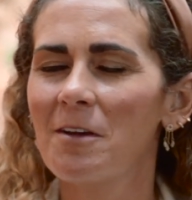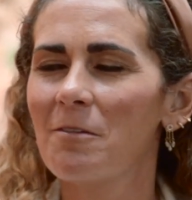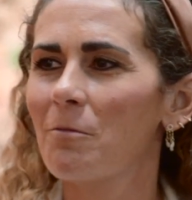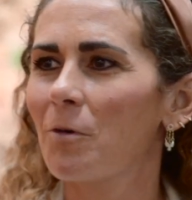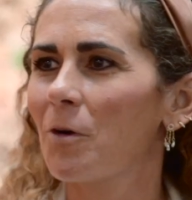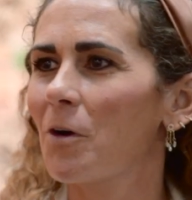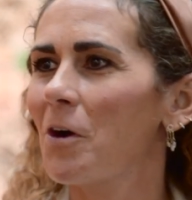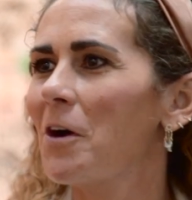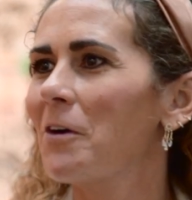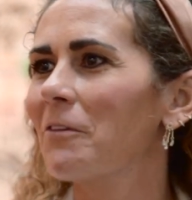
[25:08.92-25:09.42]

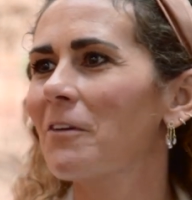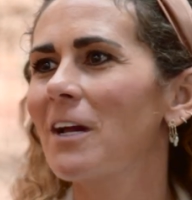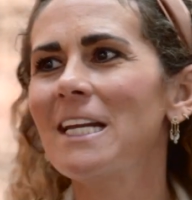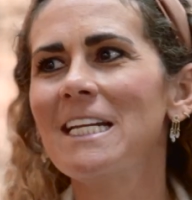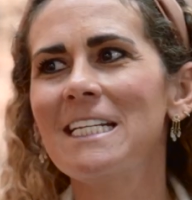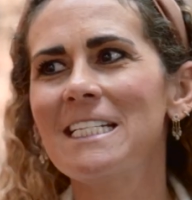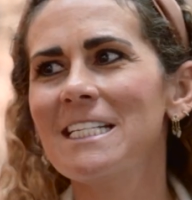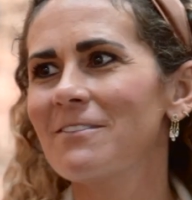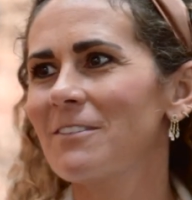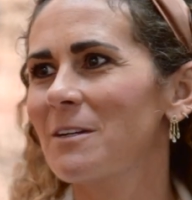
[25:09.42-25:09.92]
we're all
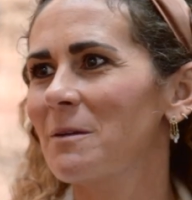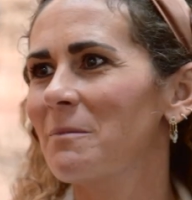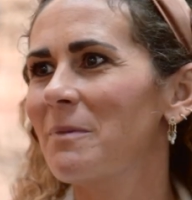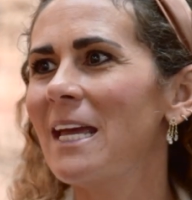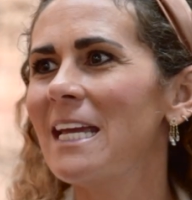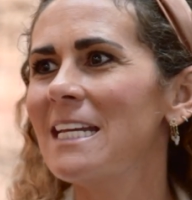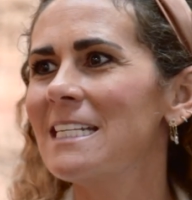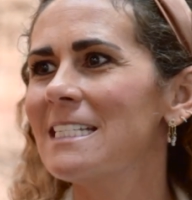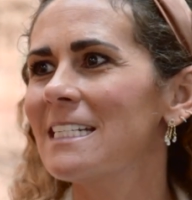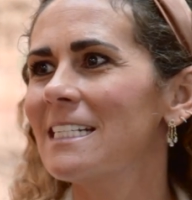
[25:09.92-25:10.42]
running different
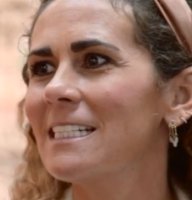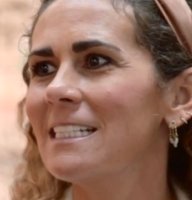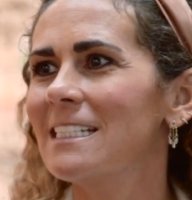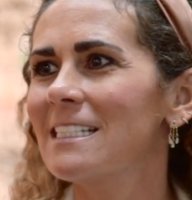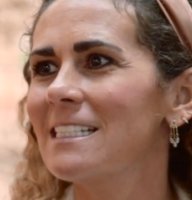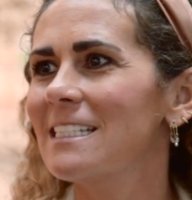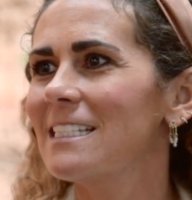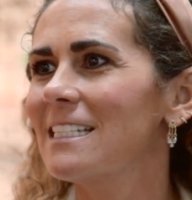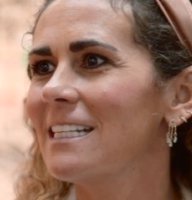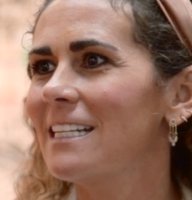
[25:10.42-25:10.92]

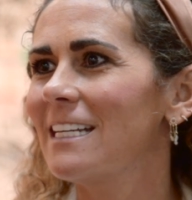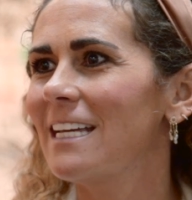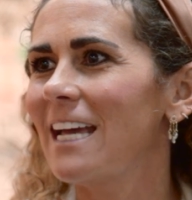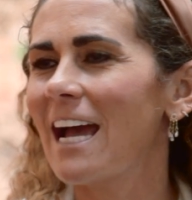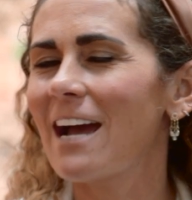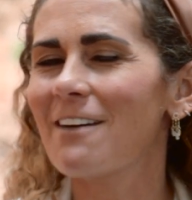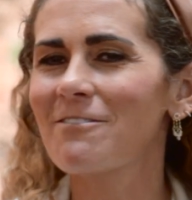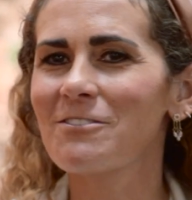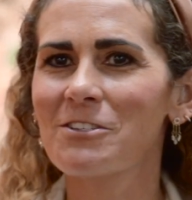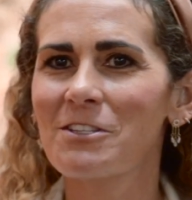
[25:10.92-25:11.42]
paces.
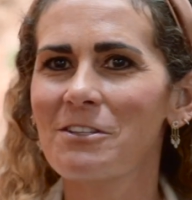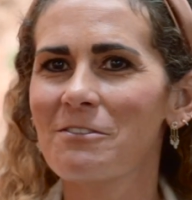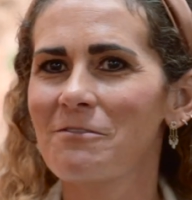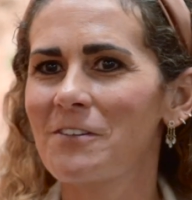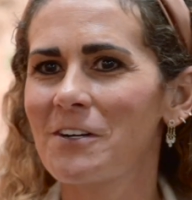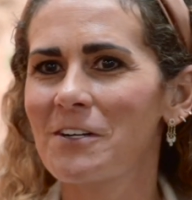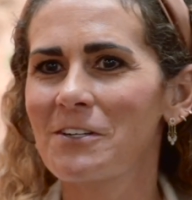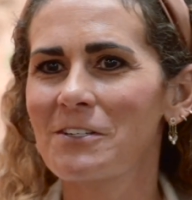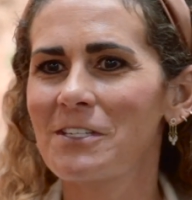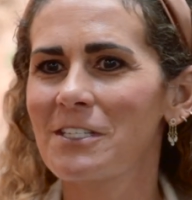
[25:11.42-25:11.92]
After the
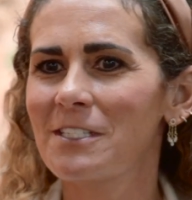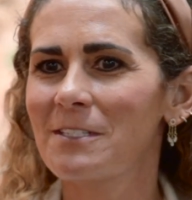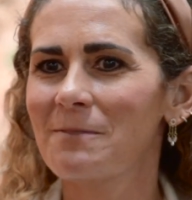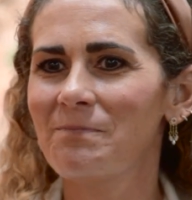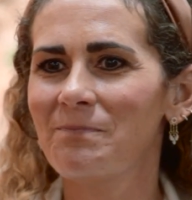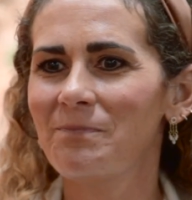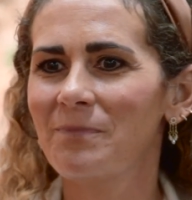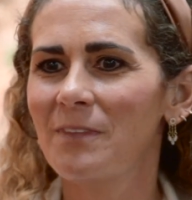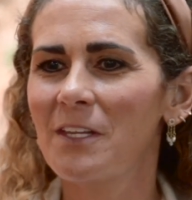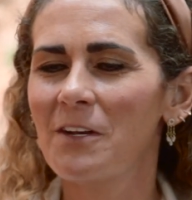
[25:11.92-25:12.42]
first
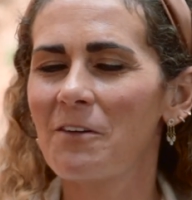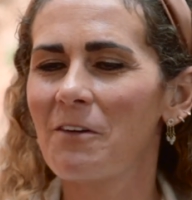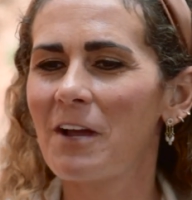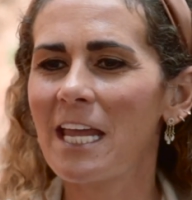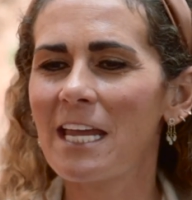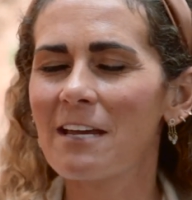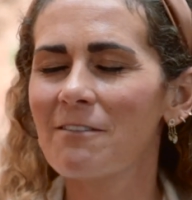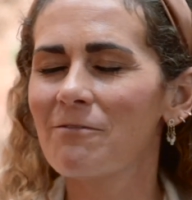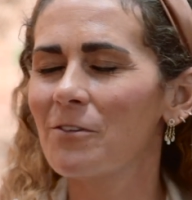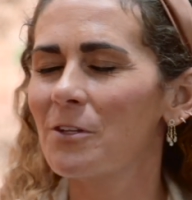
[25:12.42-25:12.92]

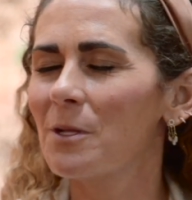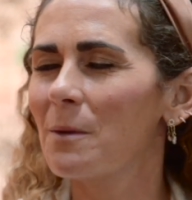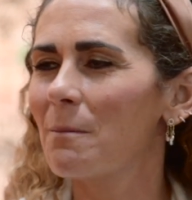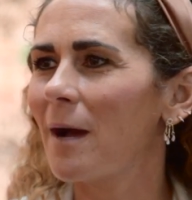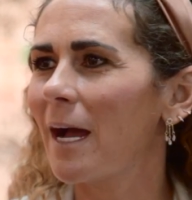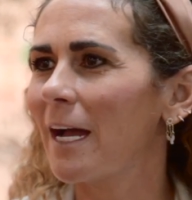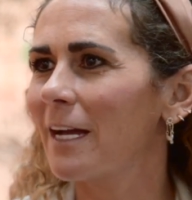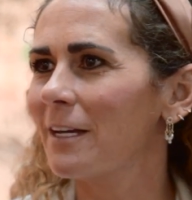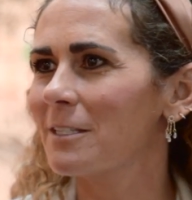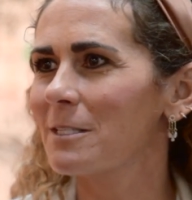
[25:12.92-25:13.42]
handful of
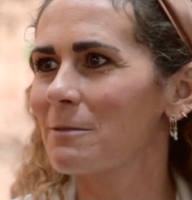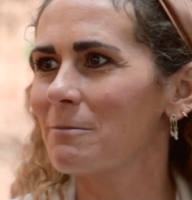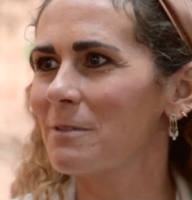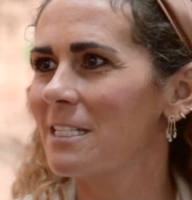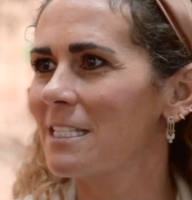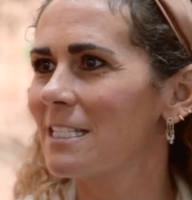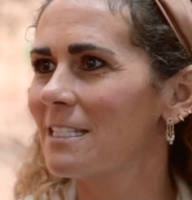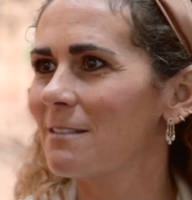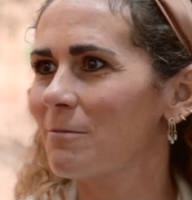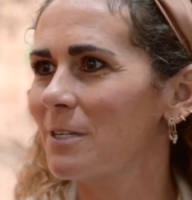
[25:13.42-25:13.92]
miles,
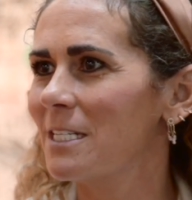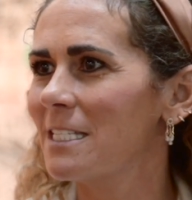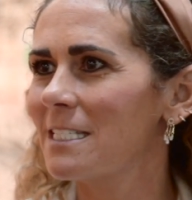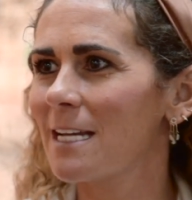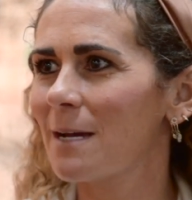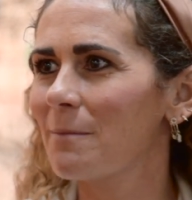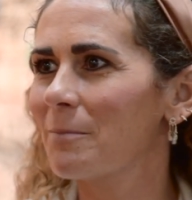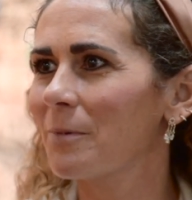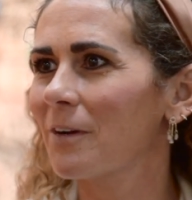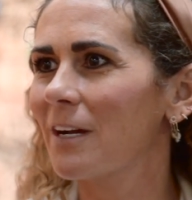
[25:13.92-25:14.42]
we
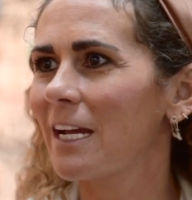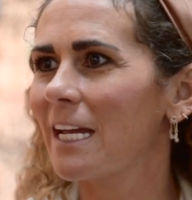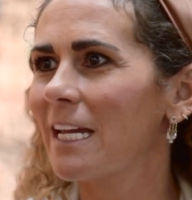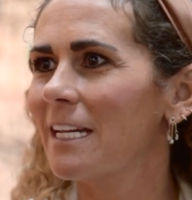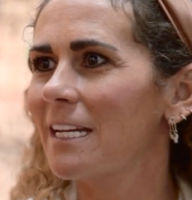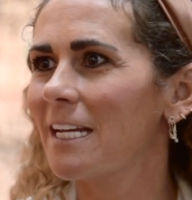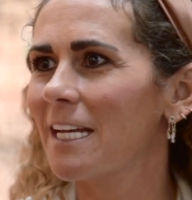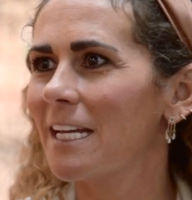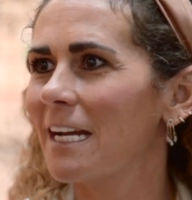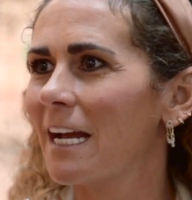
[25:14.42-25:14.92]

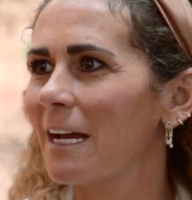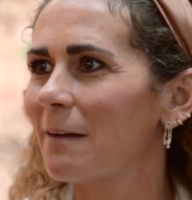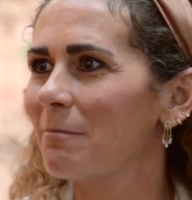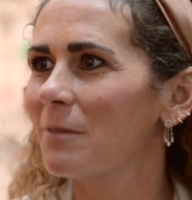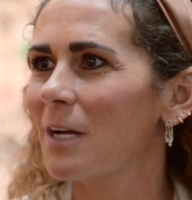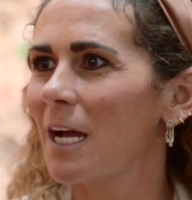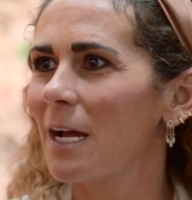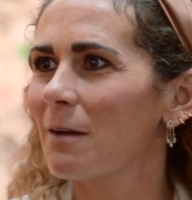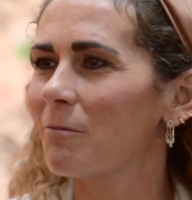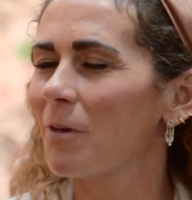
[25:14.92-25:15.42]
separate, and
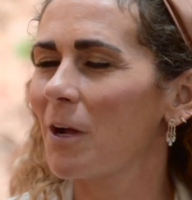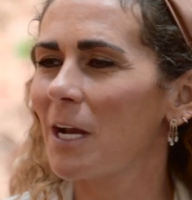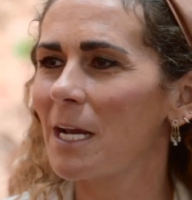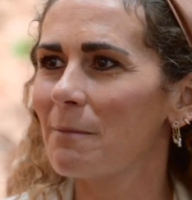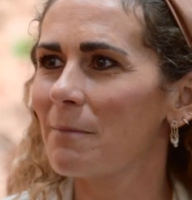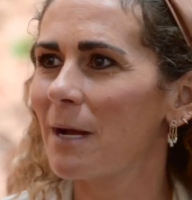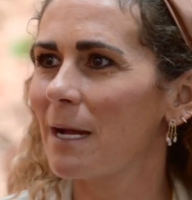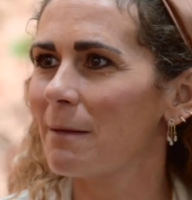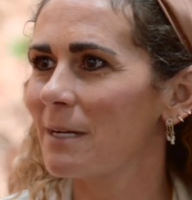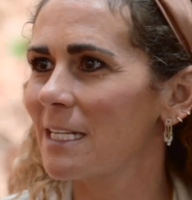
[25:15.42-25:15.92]
I'm
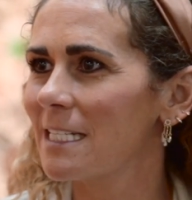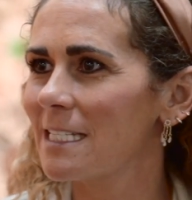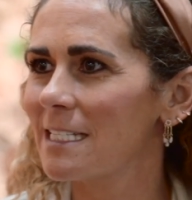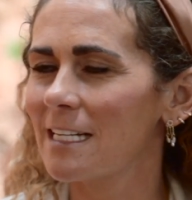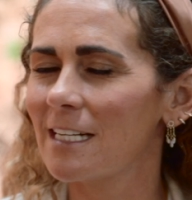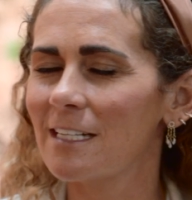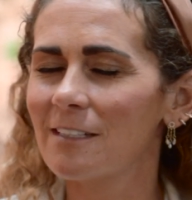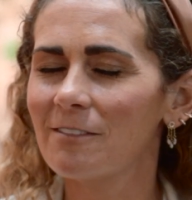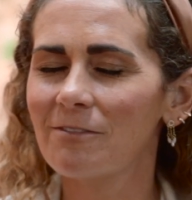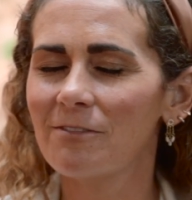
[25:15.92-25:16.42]
running by
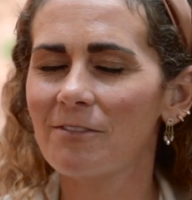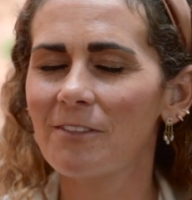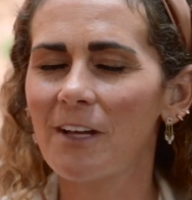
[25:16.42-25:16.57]
myself.